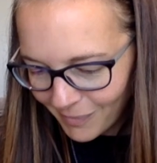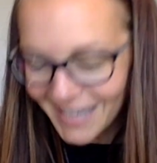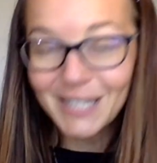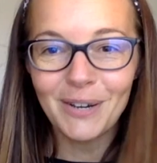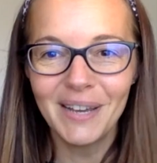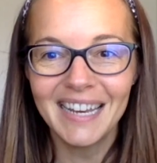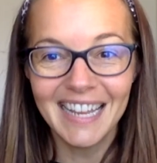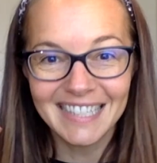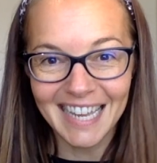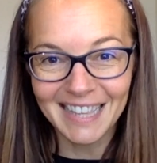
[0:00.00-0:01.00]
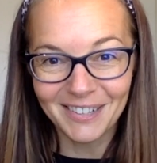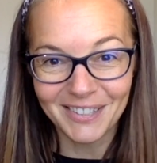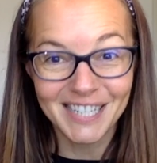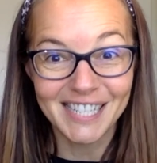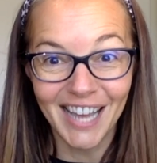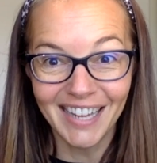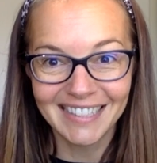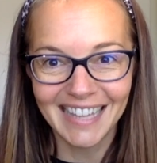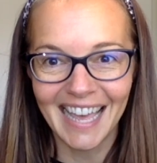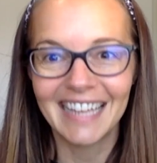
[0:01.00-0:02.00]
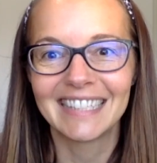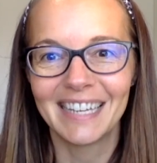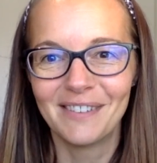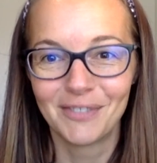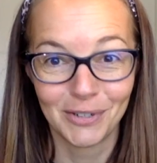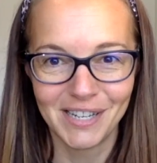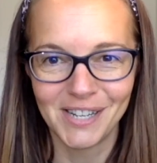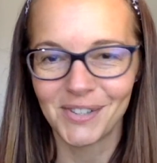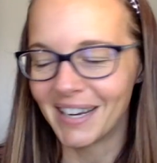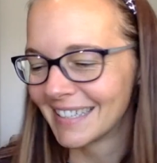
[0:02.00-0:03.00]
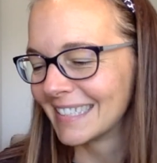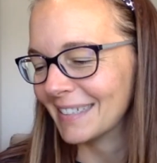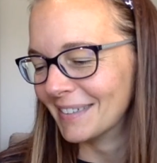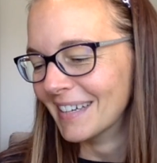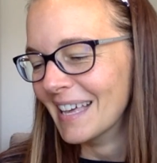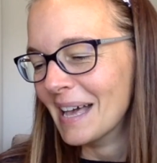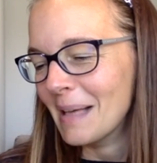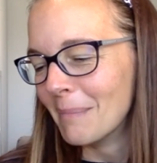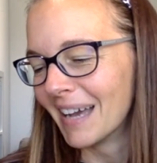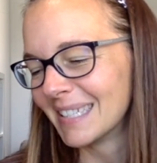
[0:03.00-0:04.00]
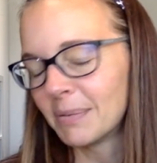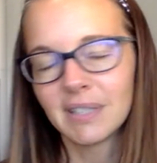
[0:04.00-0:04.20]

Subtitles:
so it is a little shot glass of green drink. So my husband's